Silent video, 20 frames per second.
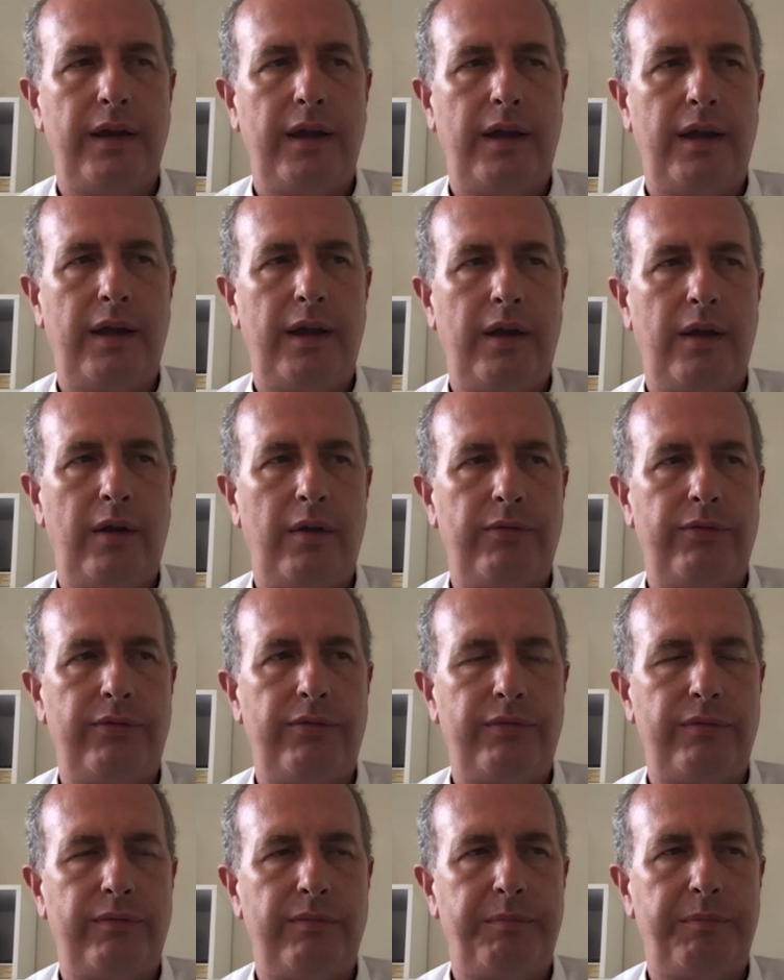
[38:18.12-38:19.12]

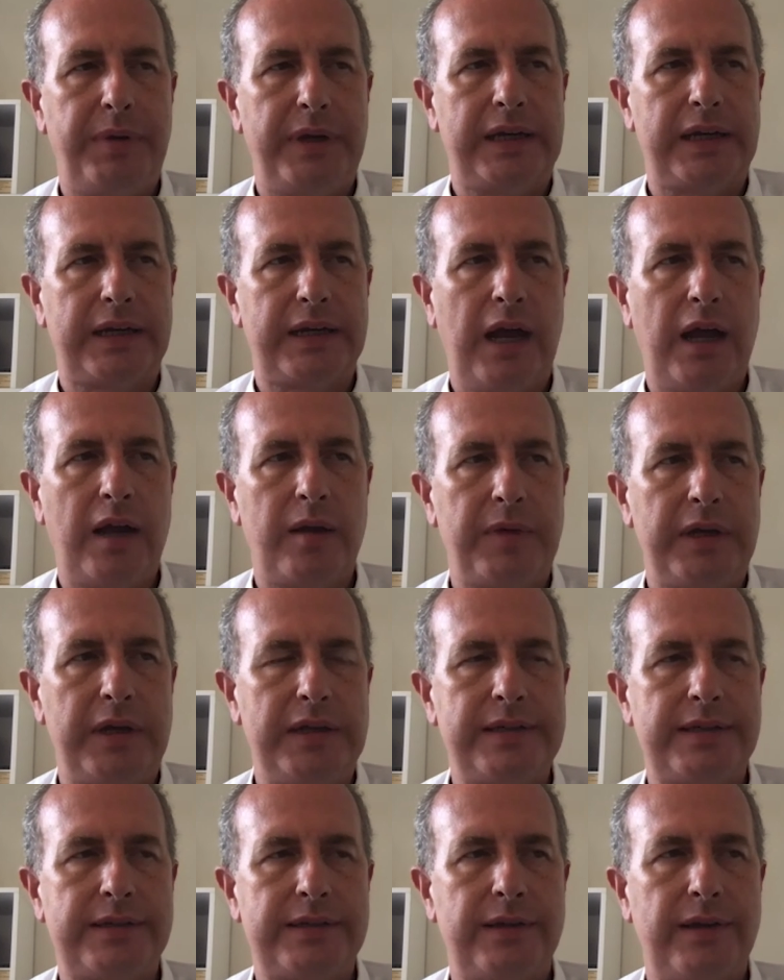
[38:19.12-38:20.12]
of big
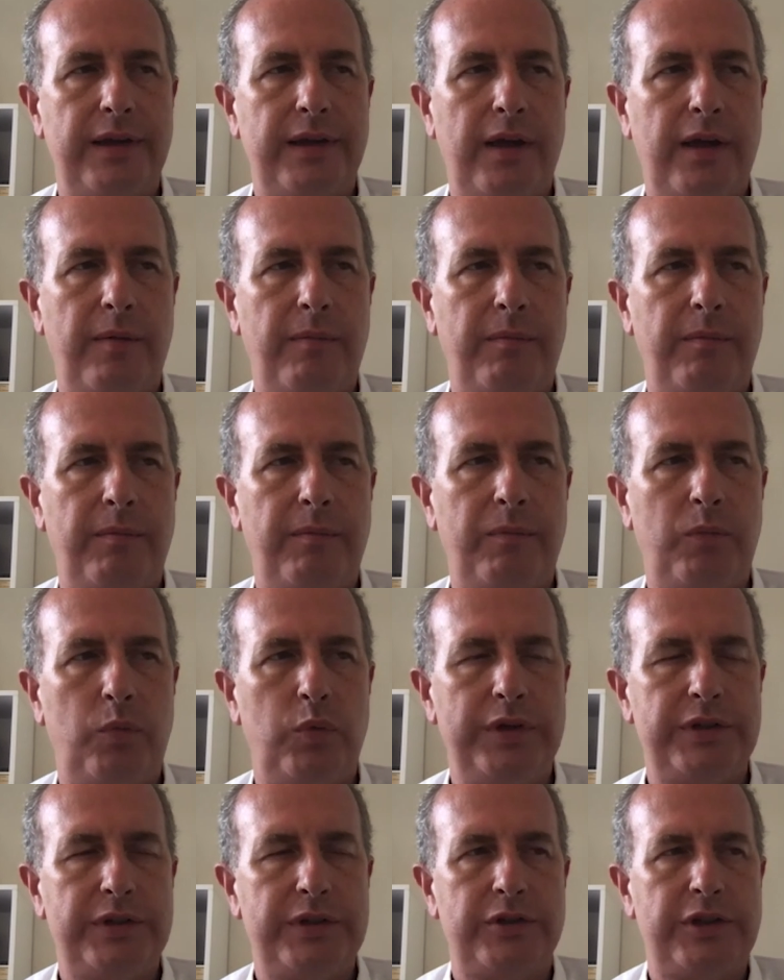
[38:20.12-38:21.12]
economies,
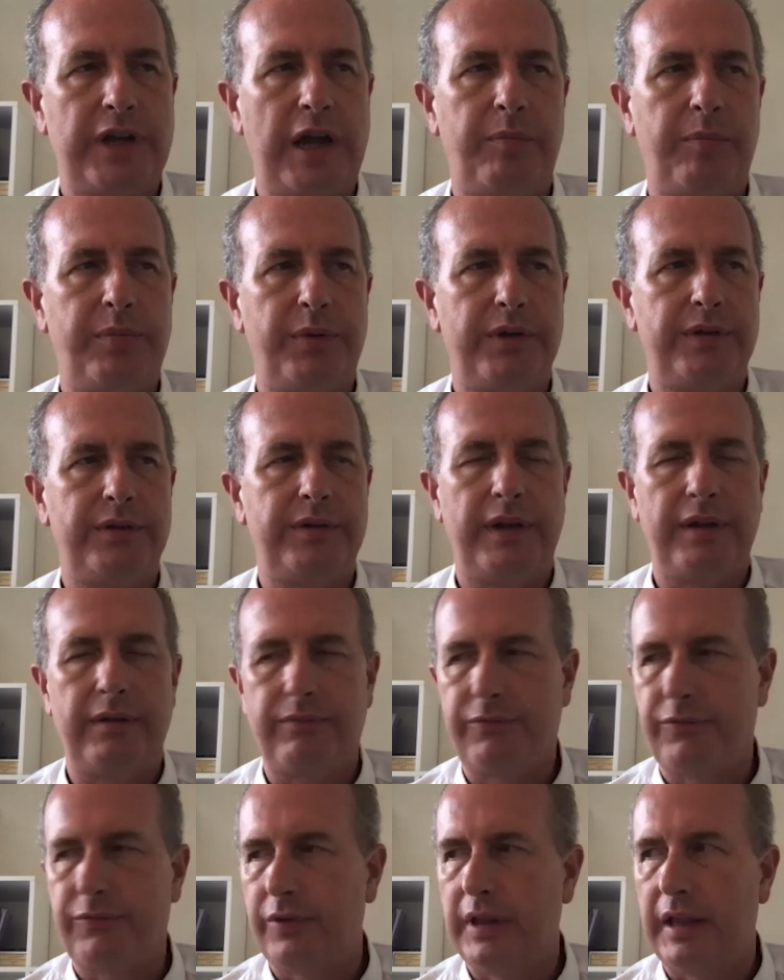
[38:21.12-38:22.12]
research output
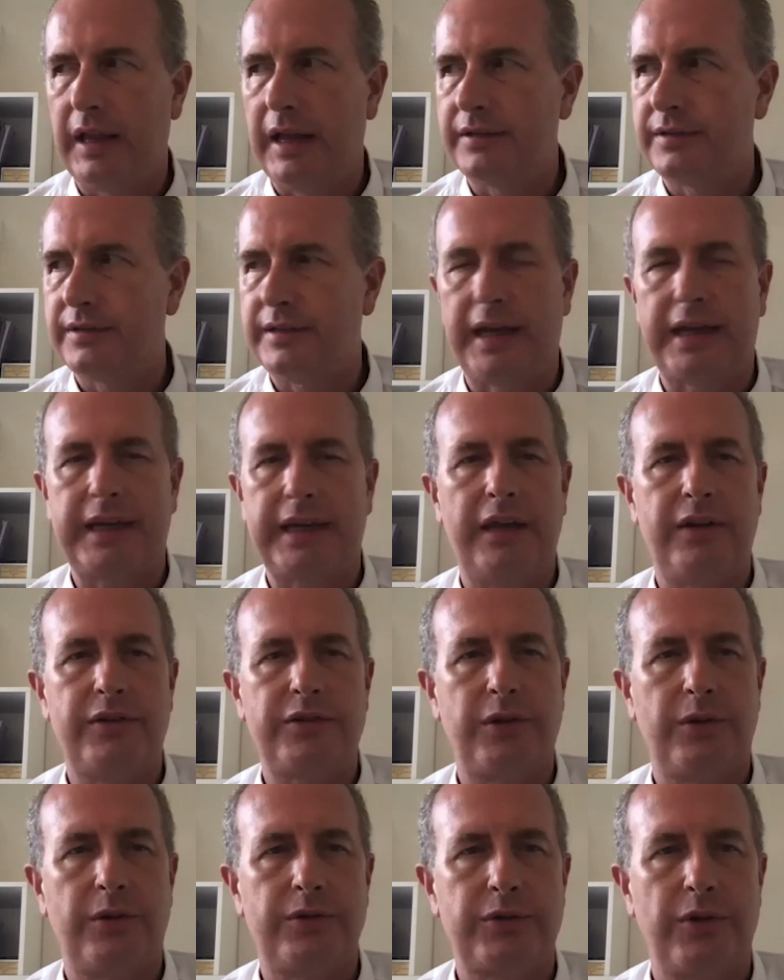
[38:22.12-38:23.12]
for the last decade or
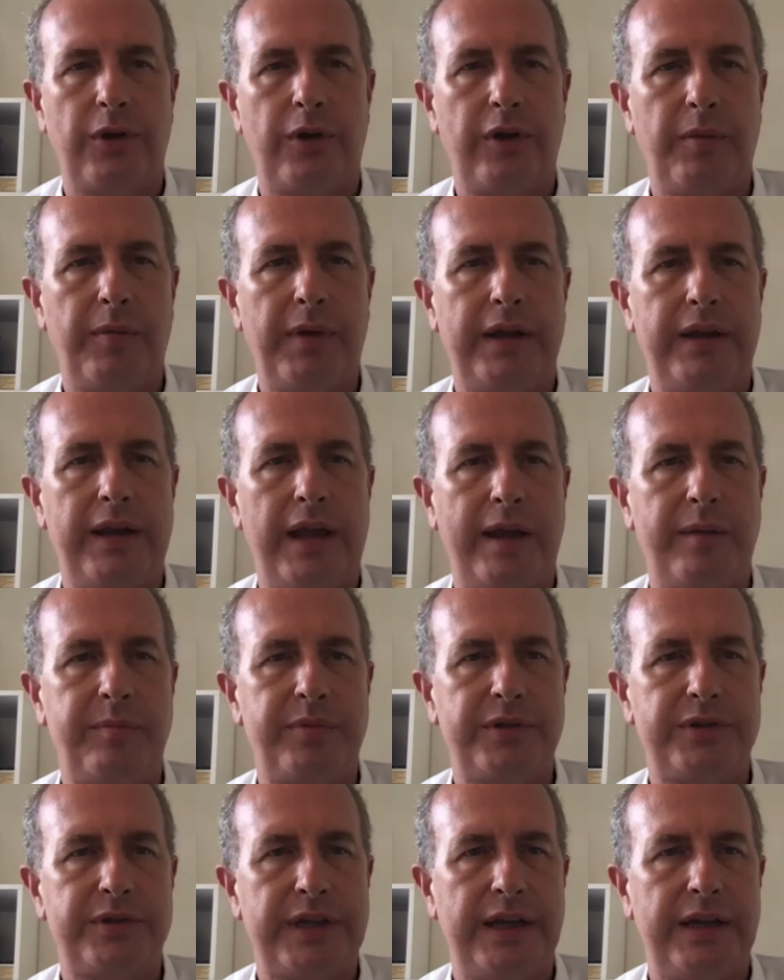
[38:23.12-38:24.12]
so has grown at about
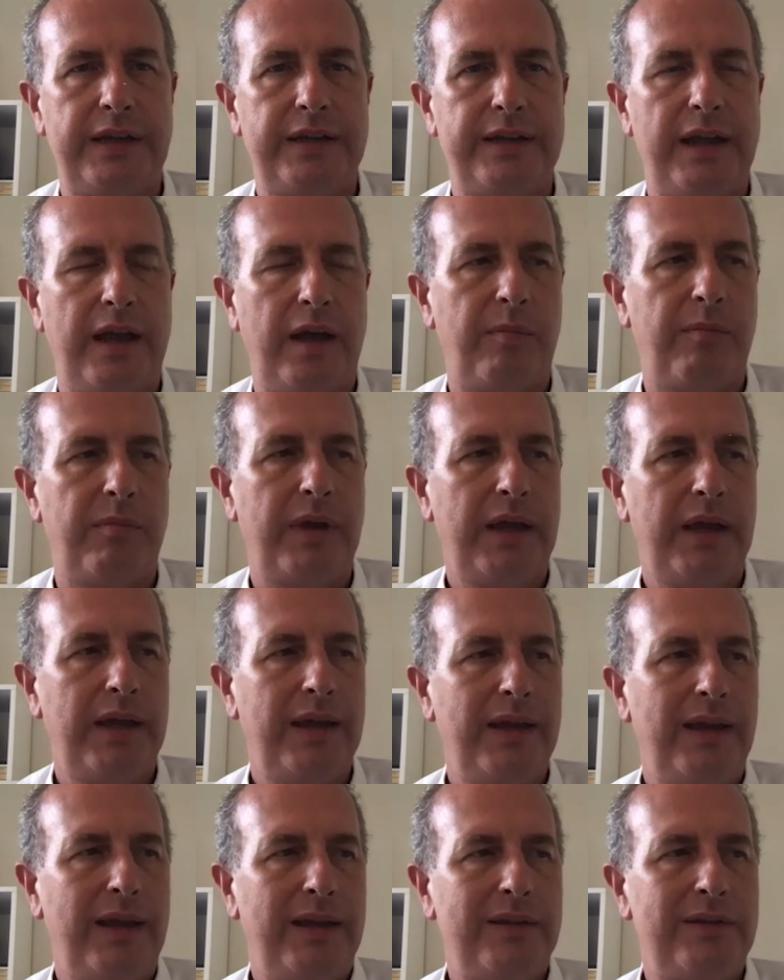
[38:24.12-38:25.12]
9%.
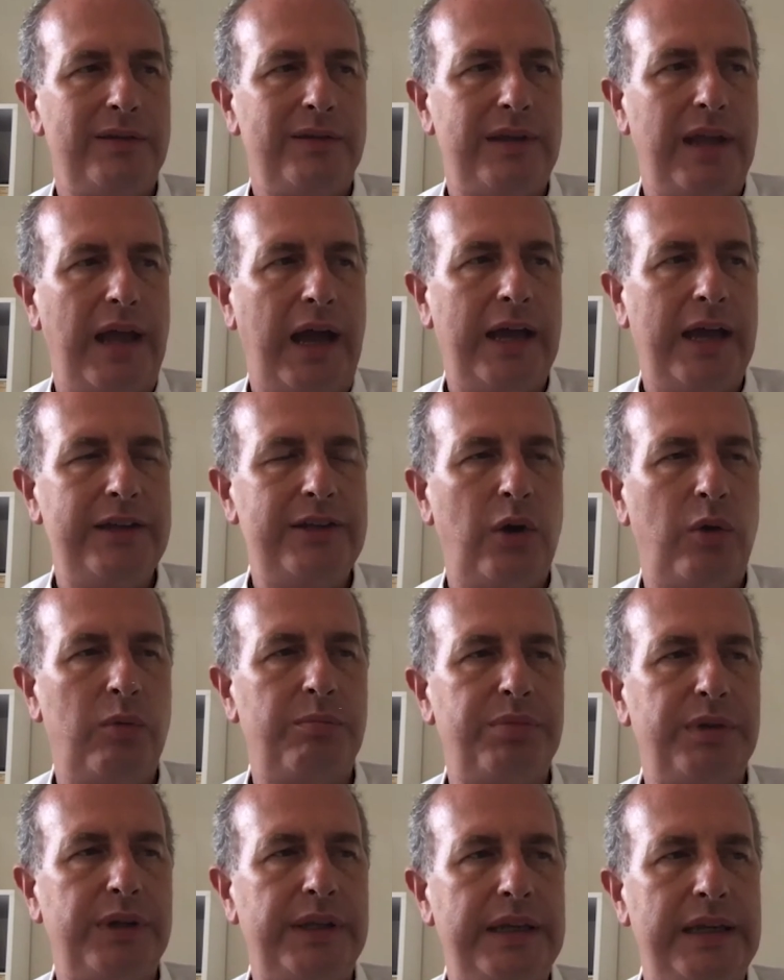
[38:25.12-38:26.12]
I
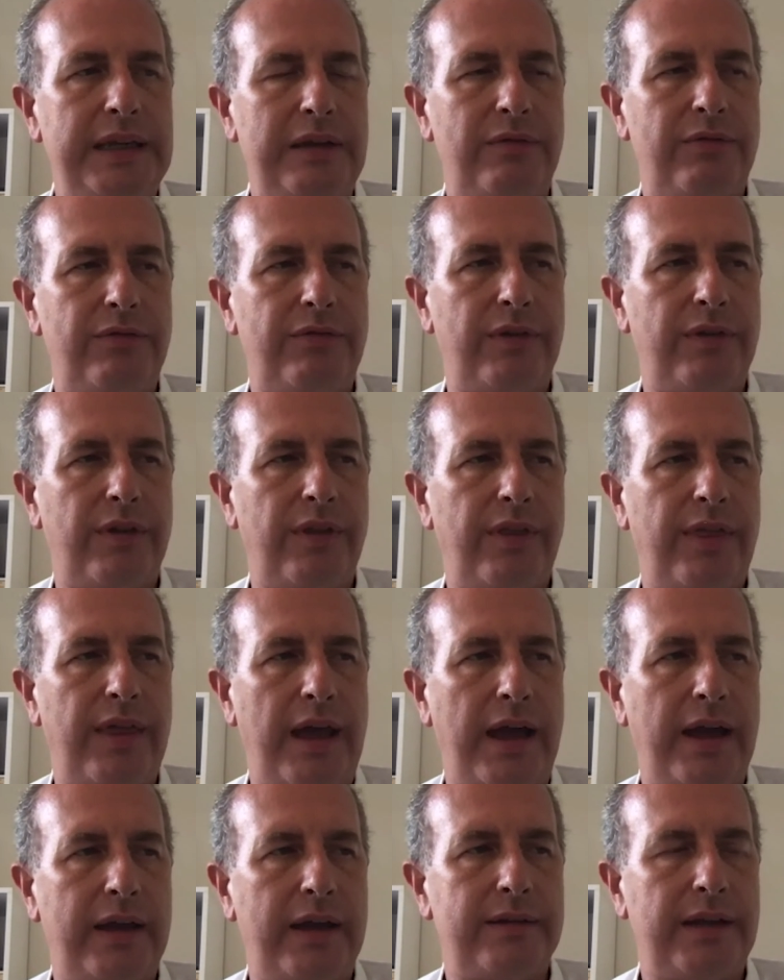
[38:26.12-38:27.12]
don't believe
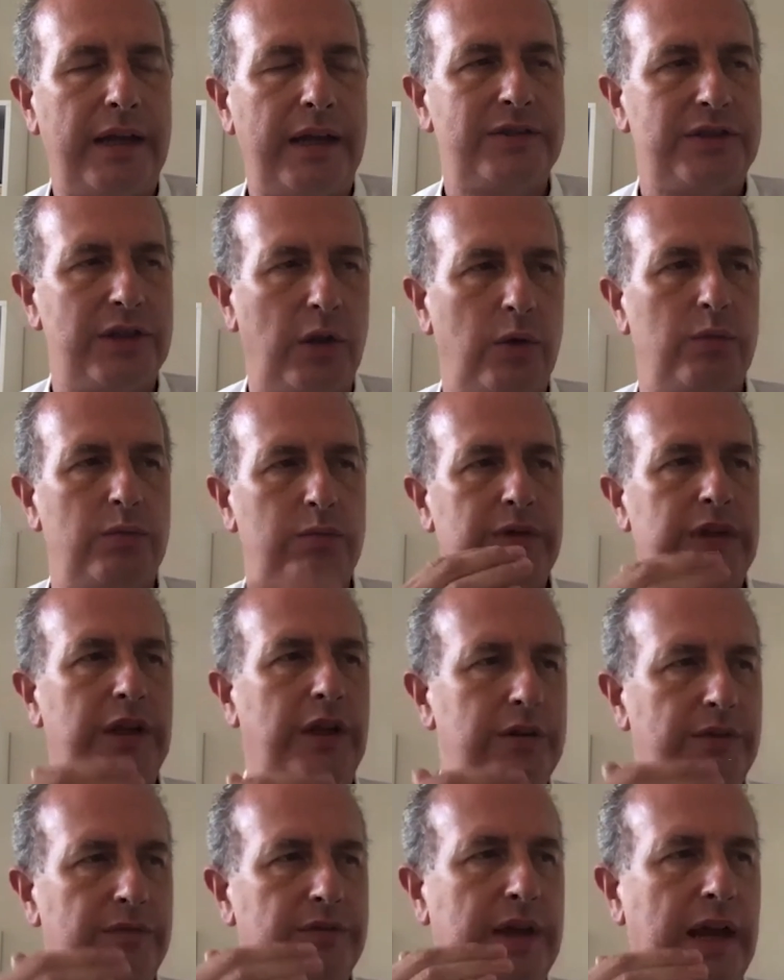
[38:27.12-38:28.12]
that. And so,
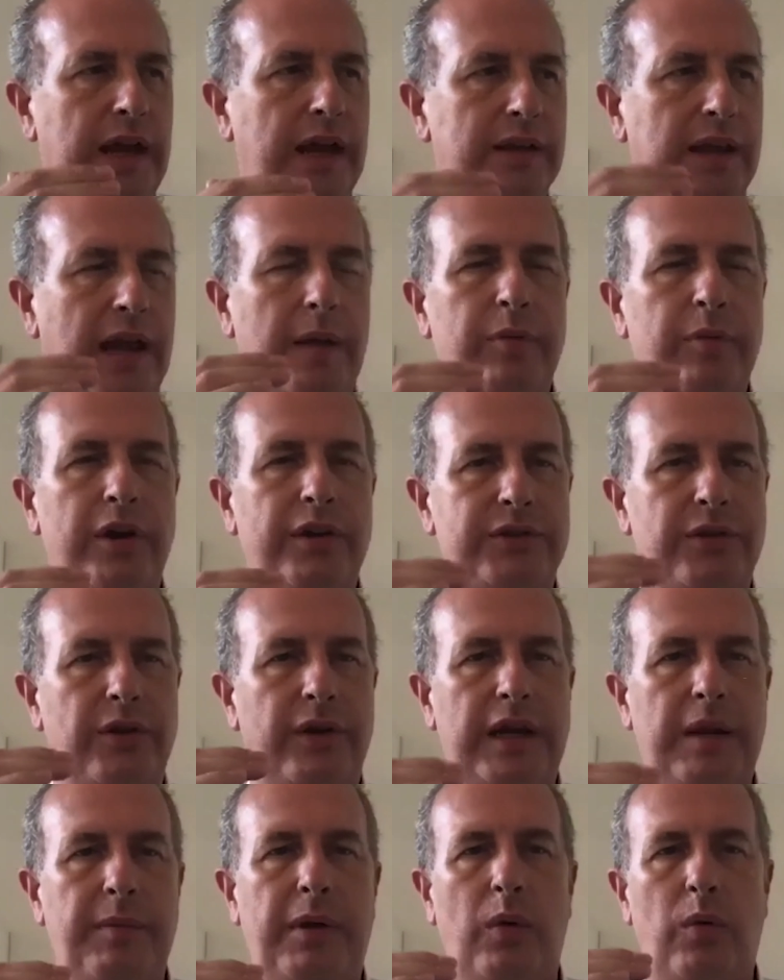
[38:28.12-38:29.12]
you've got libraries
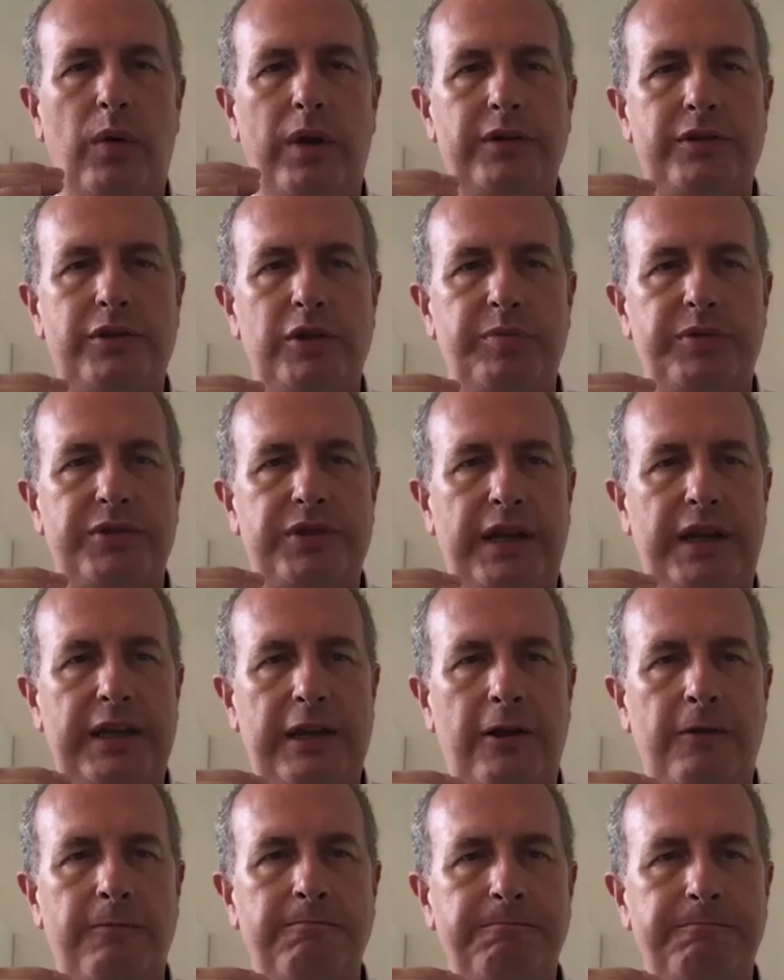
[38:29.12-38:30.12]
going at about 1 or 2% a
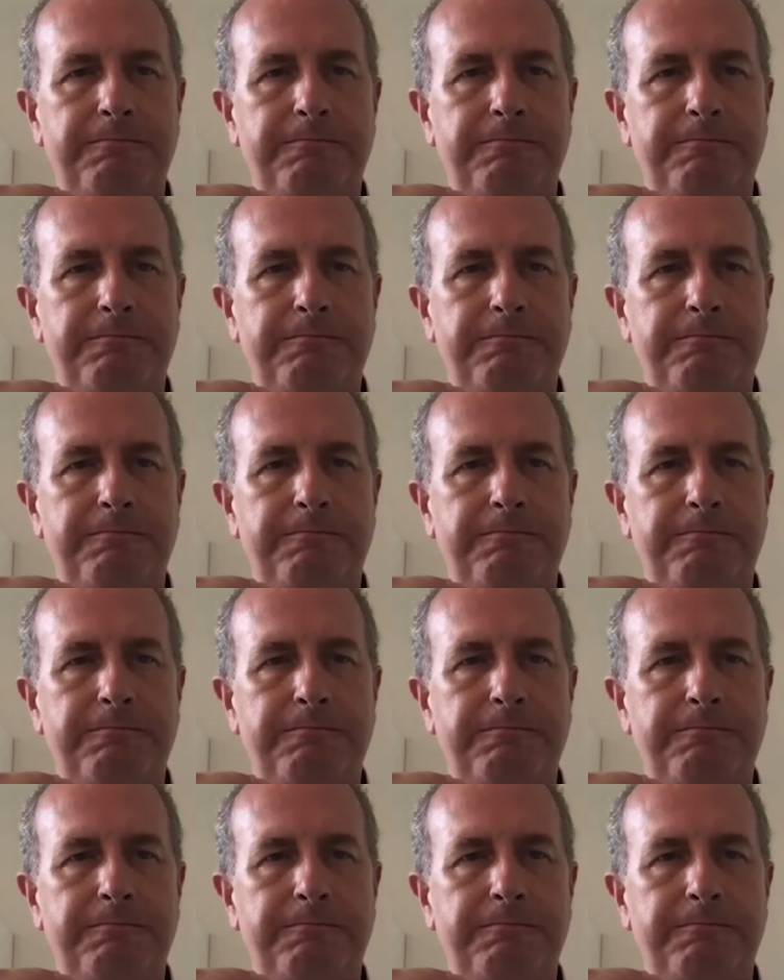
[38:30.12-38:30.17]
year.